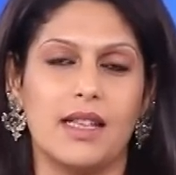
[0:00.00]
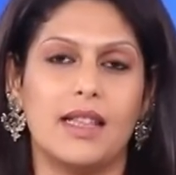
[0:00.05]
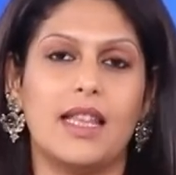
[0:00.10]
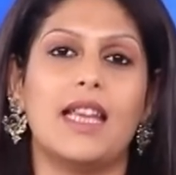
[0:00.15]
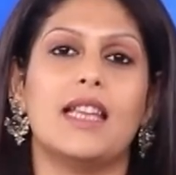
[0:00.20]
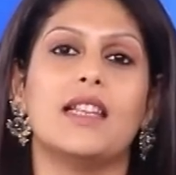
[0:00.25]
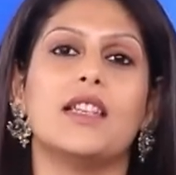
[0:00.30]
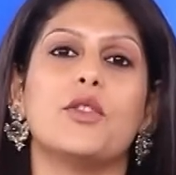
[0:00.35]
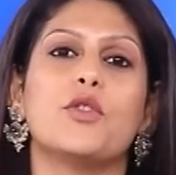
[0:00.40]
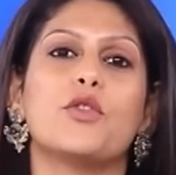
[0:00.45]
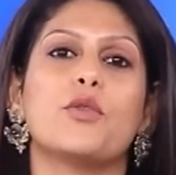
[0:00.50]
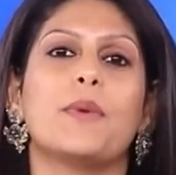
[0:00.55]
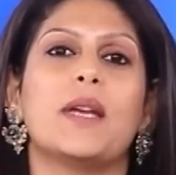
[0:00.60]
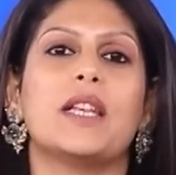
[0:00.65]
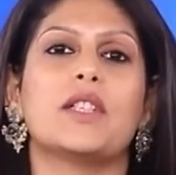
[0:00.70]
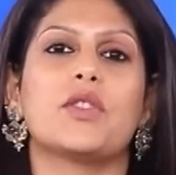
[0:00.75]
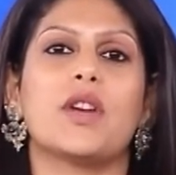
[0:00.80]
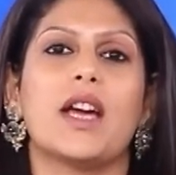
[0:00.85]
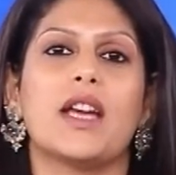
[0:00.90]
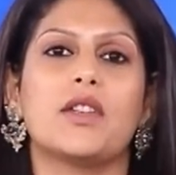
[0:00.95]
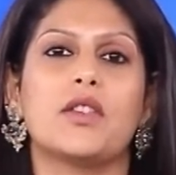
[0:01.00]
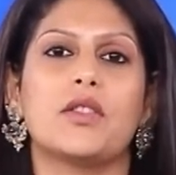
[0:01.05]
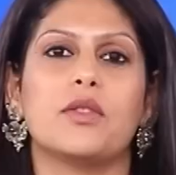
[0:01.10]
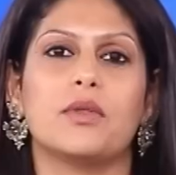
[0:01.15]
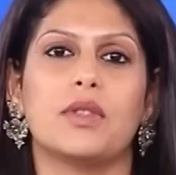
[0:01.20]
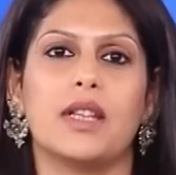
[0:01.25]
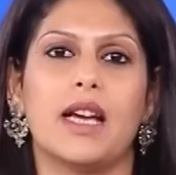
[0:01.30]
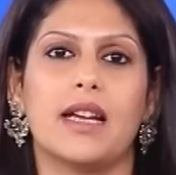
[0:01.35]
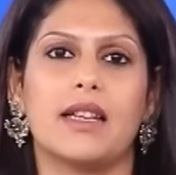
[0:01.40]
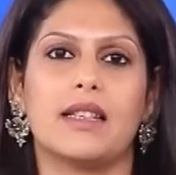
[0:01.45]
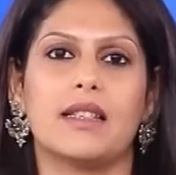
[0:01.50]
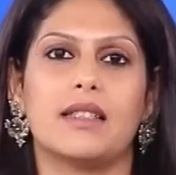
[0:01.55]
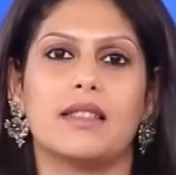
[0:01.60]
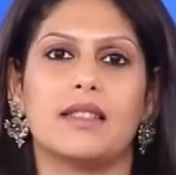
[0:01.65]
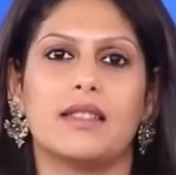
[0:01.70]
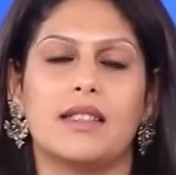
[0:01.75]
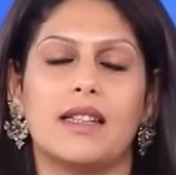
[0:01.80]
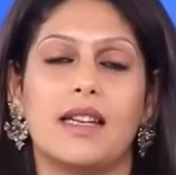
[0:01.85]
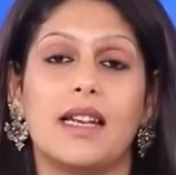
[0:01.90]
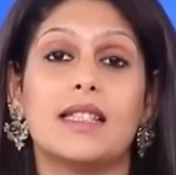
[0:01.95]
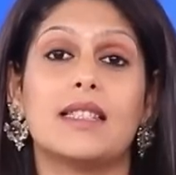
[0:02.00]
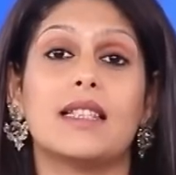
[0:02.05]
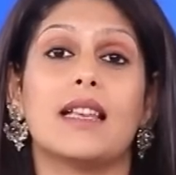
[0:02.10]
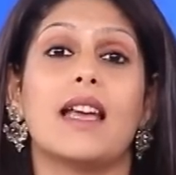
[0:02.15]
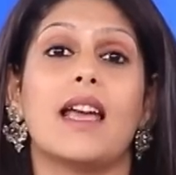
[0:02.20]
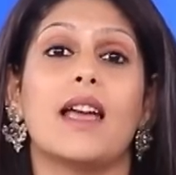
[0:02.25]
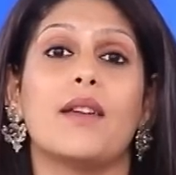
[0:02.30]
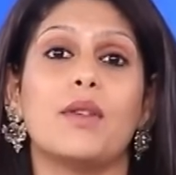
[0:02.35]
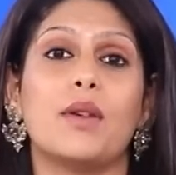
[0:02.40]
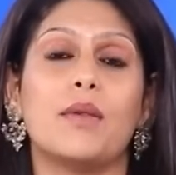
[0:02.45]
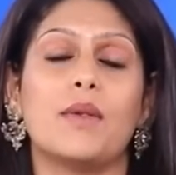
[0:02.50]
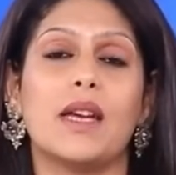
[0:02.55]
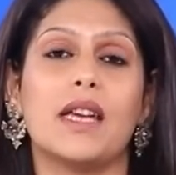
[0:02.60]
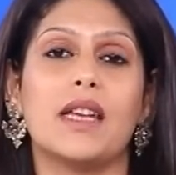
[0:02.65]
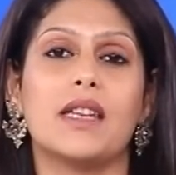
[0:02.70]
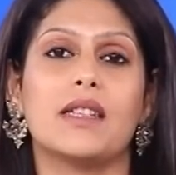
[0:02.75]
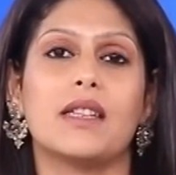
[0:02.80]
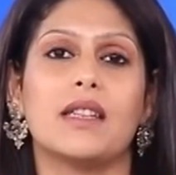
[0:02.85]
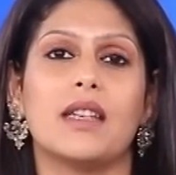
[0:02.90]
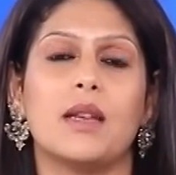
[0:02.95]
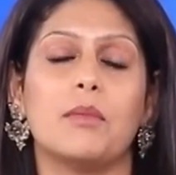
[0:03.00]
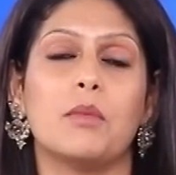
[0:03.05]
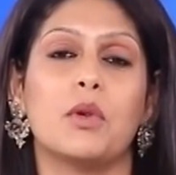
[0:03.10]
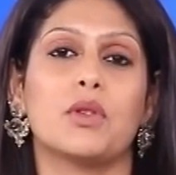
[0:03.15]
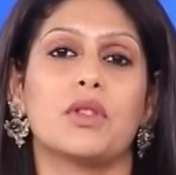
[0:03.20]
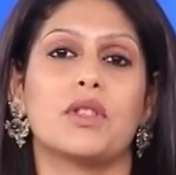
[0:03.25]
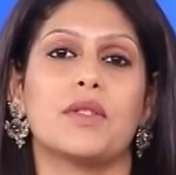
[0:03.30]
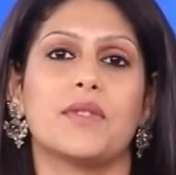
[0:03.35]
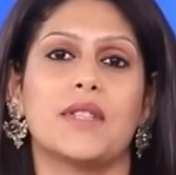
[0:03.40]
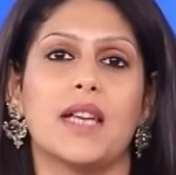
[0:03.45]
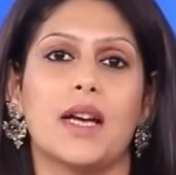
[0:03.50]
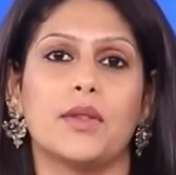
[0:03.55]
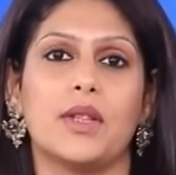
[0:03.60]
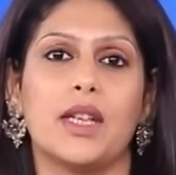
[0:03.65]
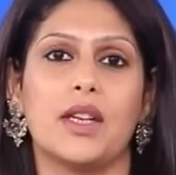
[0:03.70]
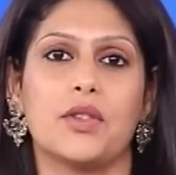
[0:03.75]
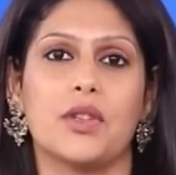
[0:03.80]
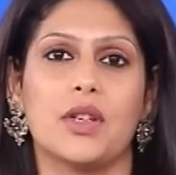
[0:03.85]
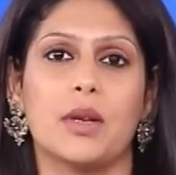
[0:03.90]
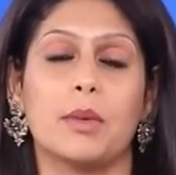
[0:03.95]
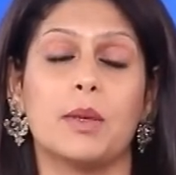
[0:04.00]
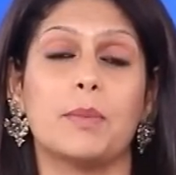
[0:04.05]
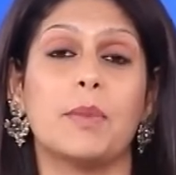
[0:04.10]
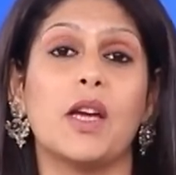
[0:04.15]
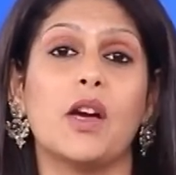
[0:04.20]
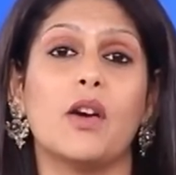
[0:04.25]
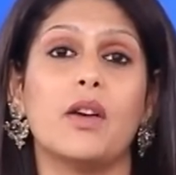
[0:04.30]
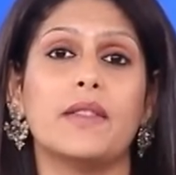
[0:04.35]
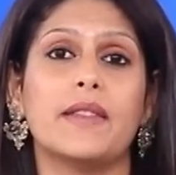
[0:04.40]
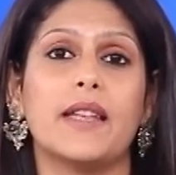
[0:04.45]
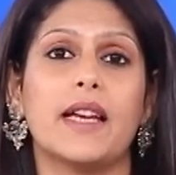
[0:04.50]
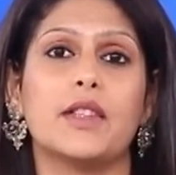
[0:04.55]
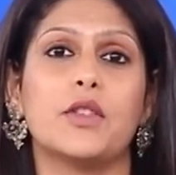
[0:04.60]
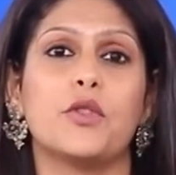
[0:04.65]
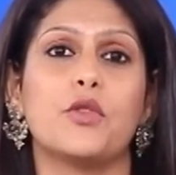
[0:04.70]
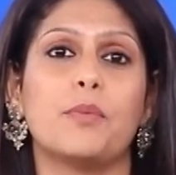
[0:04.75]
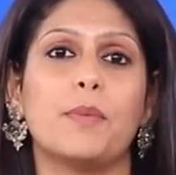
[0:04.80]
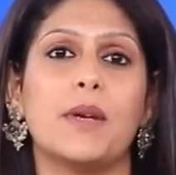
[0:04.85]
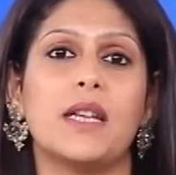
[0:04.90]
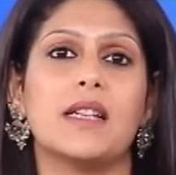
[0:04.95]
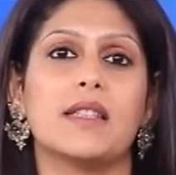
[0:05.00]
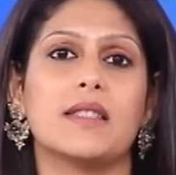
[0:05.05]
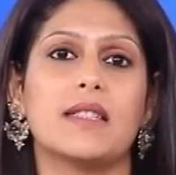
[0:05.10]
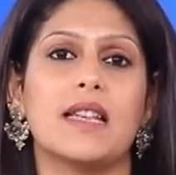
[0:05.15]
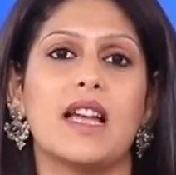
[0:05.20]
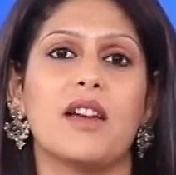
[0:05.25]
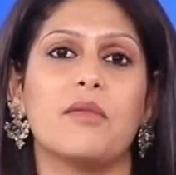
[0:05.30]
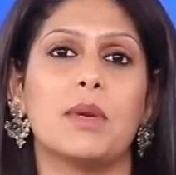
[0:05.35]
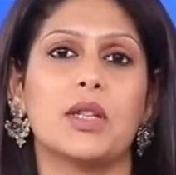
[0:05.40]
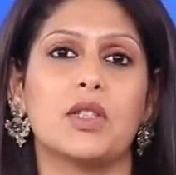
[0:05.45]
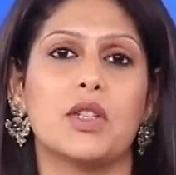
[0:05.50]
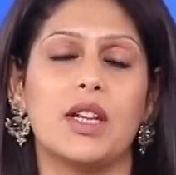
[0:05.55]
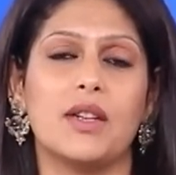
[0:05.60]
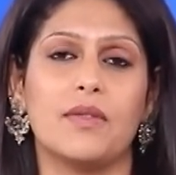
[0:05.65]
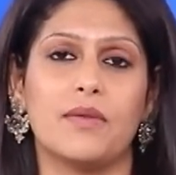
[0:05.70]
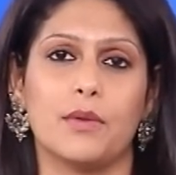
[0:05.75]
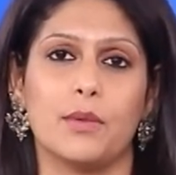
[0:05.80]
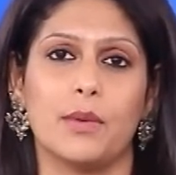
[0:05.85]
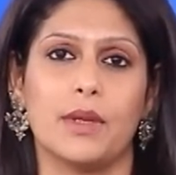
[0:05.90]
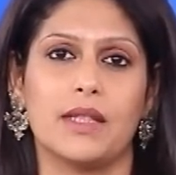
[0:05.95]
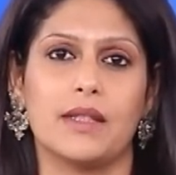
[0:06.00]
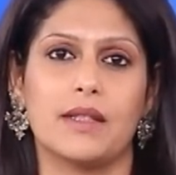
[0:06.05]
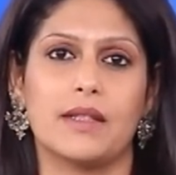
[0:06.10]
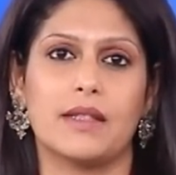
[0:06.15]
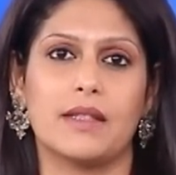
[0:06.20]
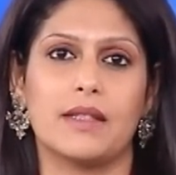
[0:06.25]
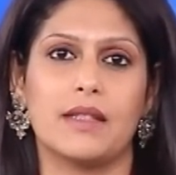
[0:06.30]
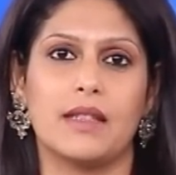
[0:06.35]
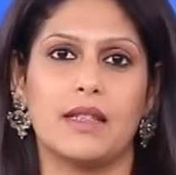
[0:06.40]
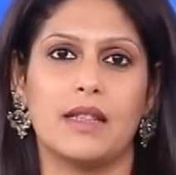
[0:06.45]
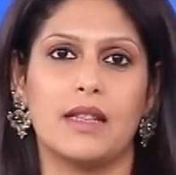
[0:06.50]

The Indian rupee is trying to do that. It's a heavyweight in most of South Asia, but beyond that, the rupee doesn't have much influence.